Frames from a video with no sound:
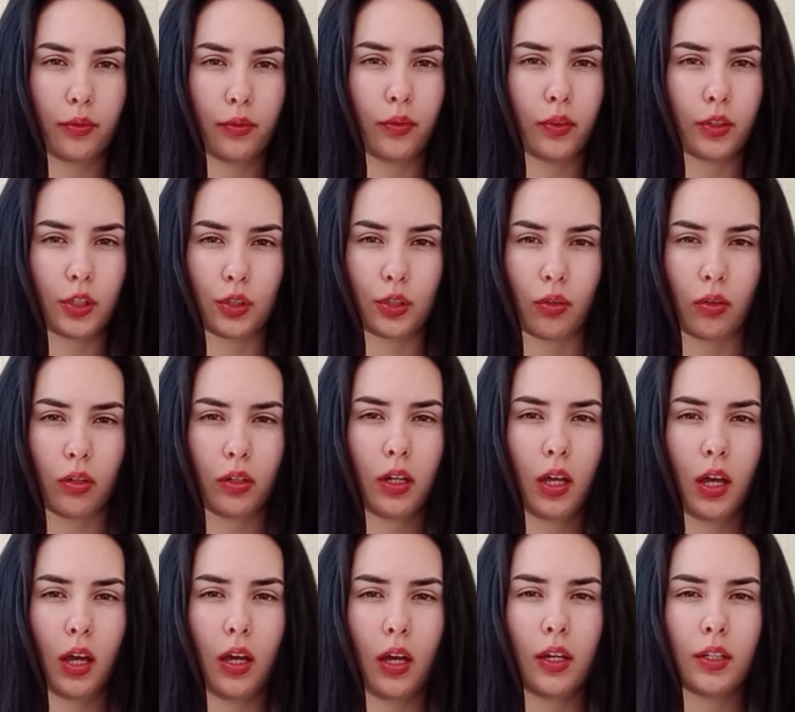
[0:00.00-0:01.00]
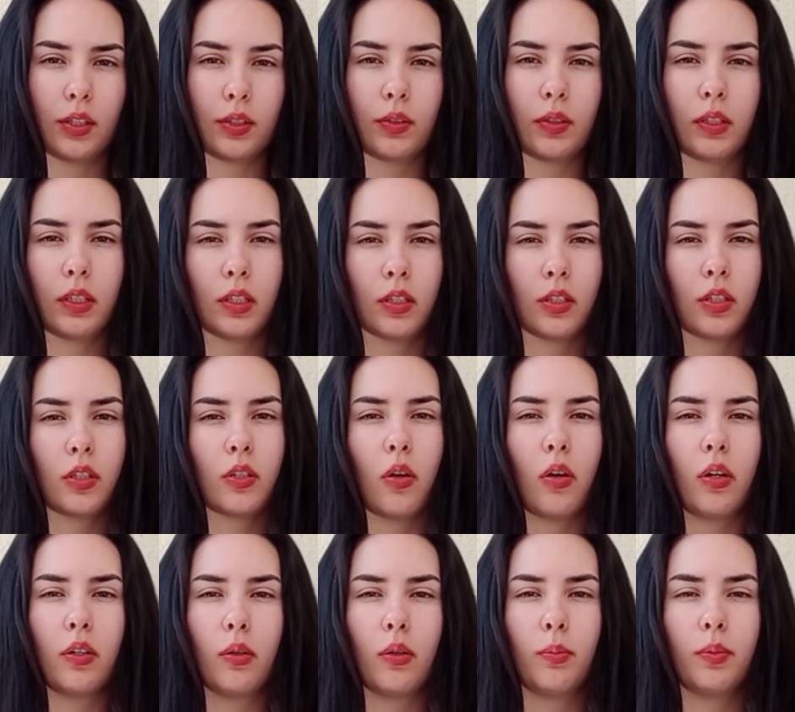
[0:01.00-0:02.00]
for sure. So it's a
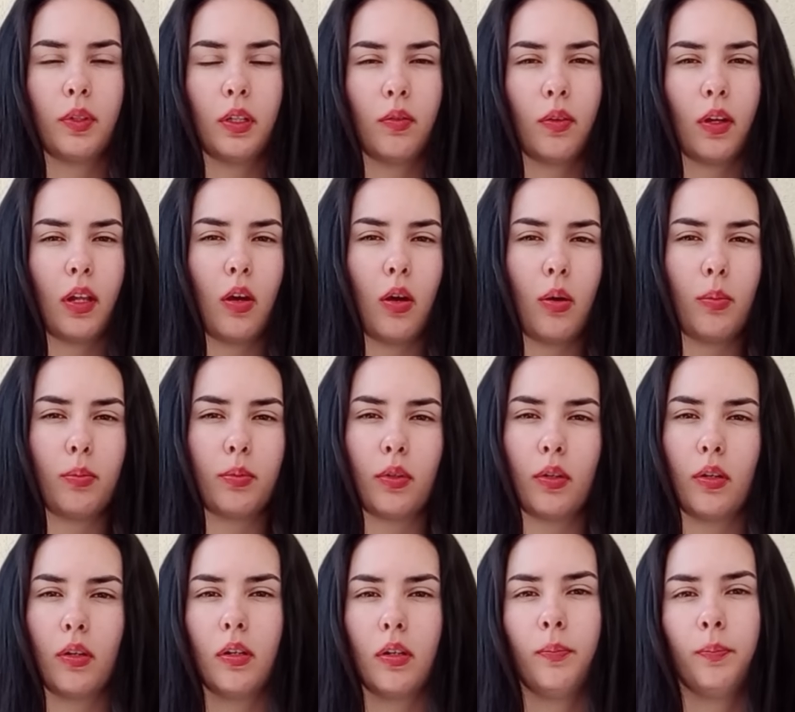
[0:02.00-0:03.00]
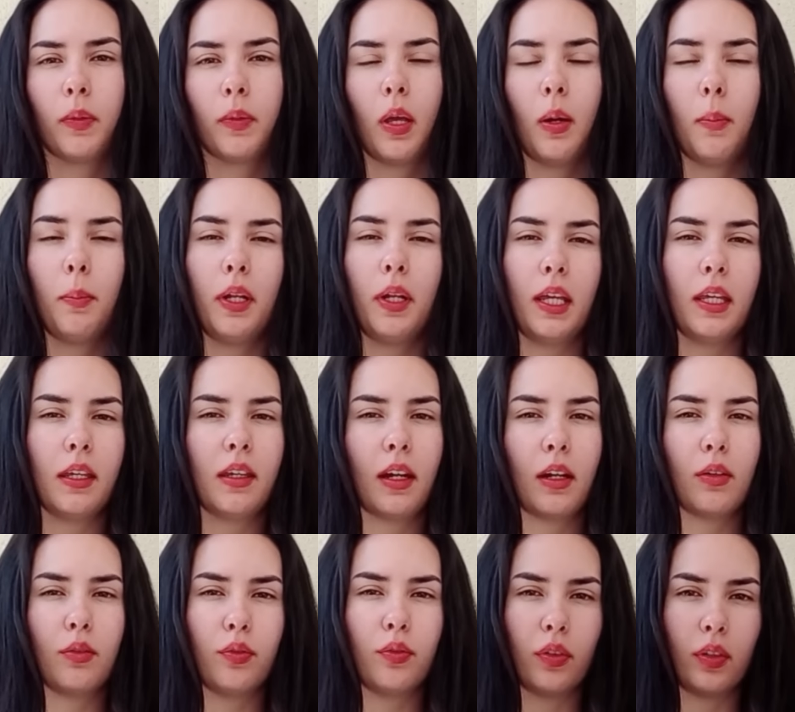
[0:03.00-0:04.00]
sort of developer
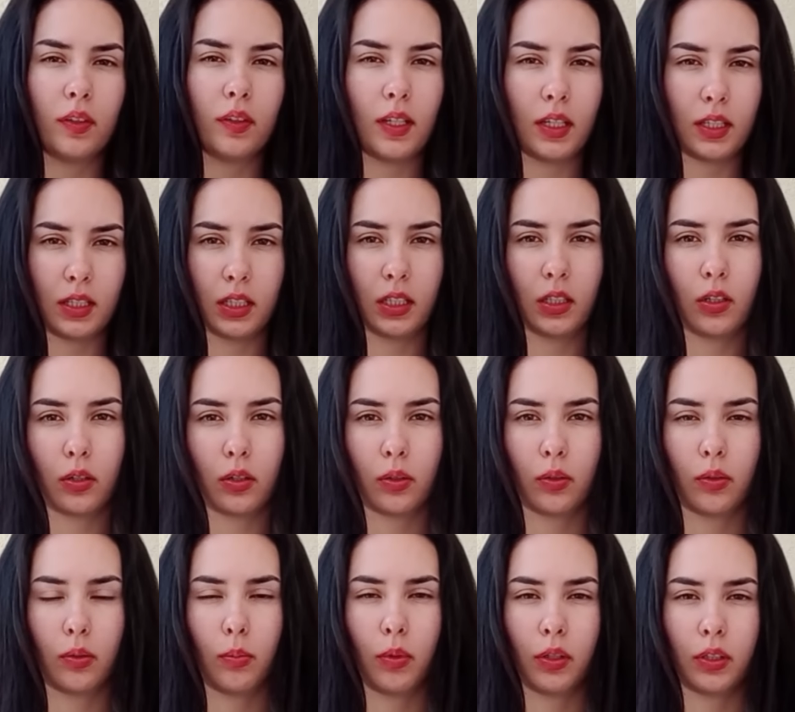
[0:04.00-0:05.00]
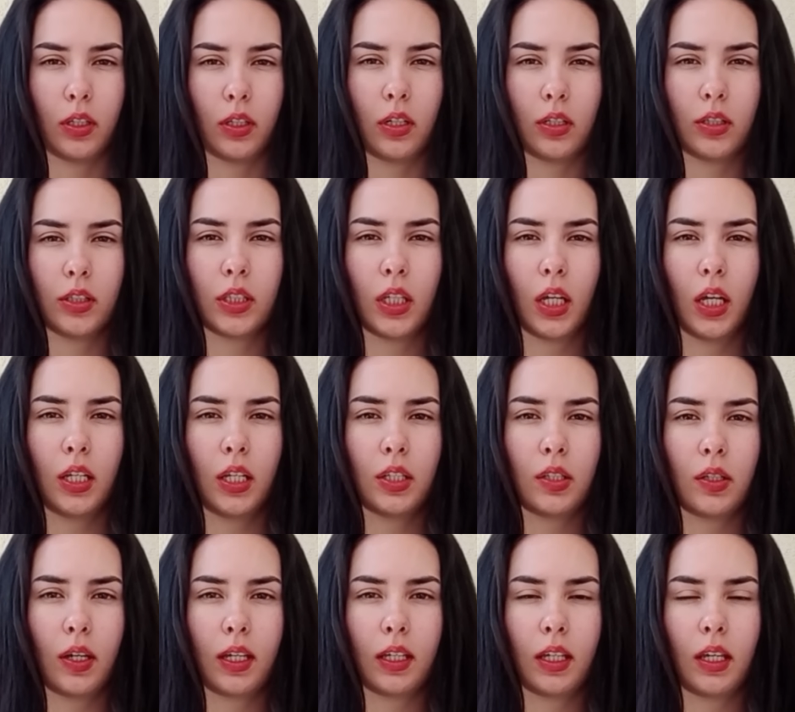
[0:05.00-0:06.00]
playground for testing Google models.
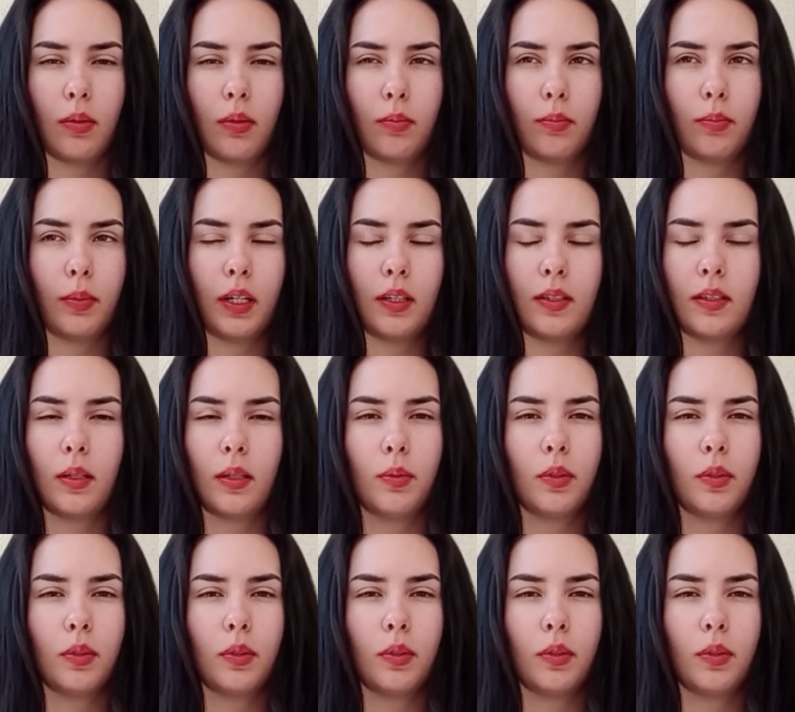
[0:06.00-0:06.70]
So I gave myself,